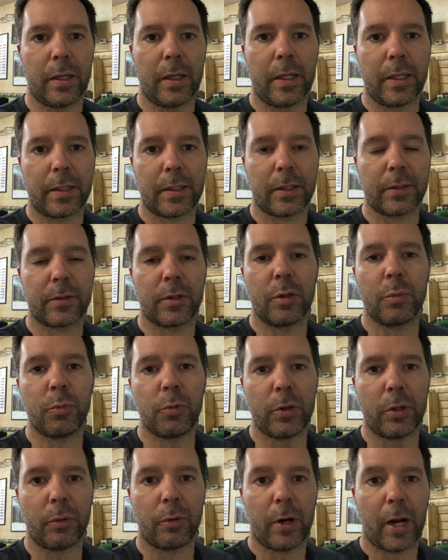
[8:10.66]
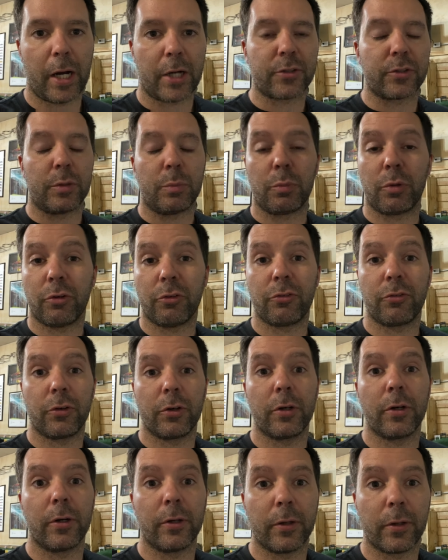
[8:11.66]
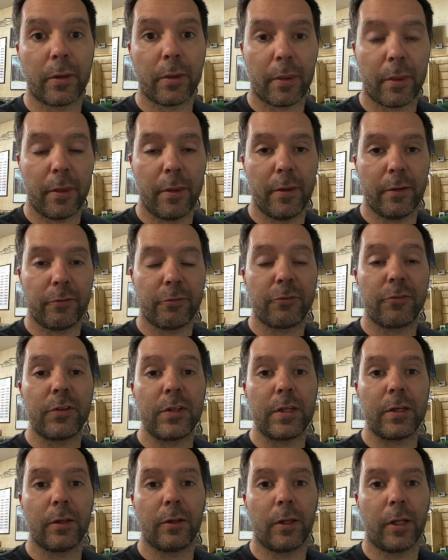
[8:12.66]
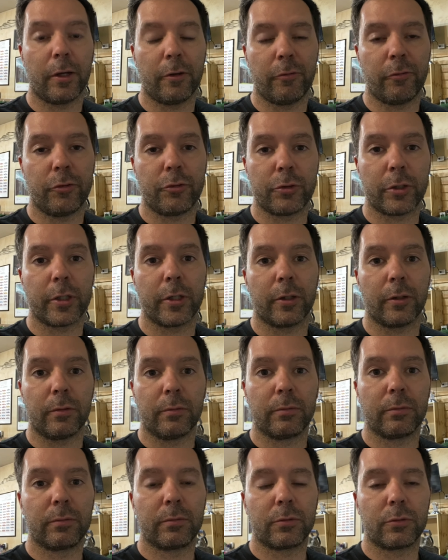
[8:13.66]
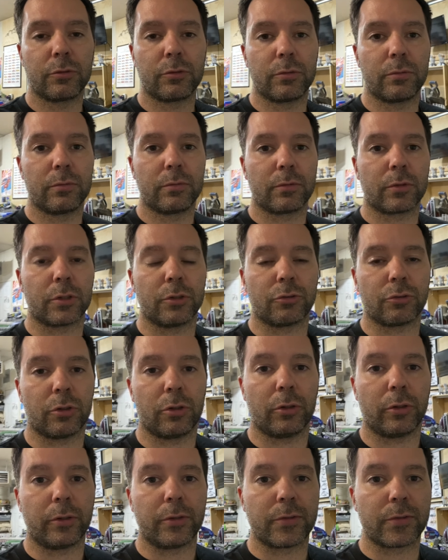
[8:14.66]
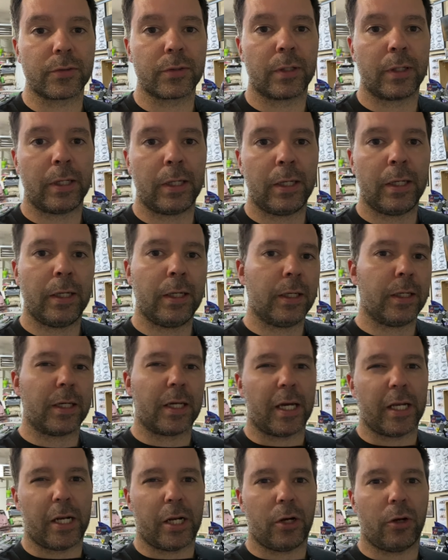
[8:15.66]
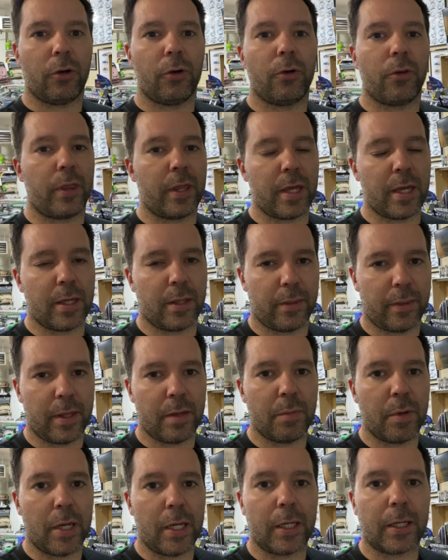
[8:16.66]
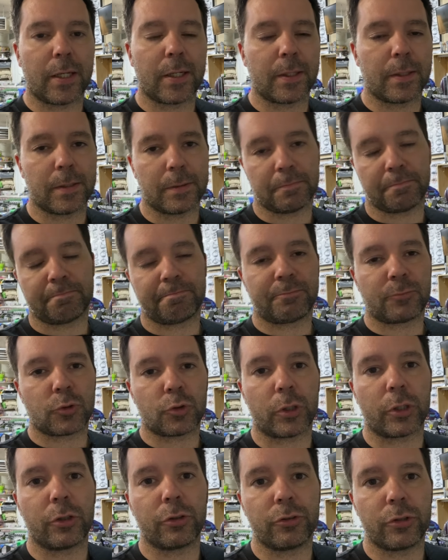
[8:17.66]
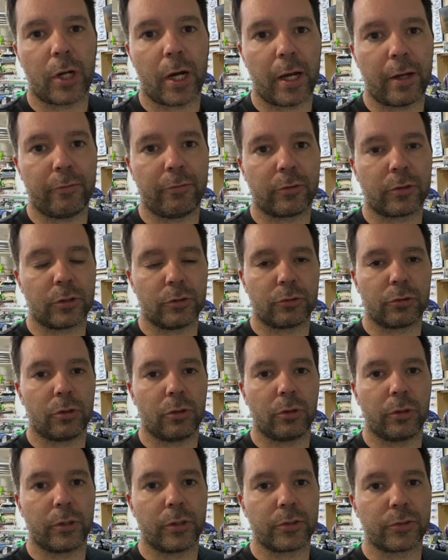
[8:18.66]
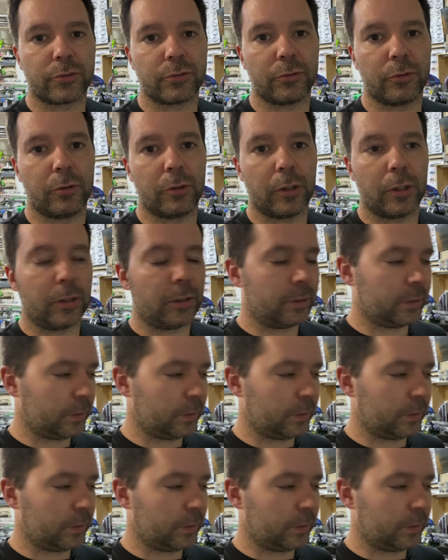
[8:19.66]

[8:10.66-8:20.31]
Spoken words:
got to the point where I actually preferred the feel of the trigger controllers. And I know they make trigger drive controllers for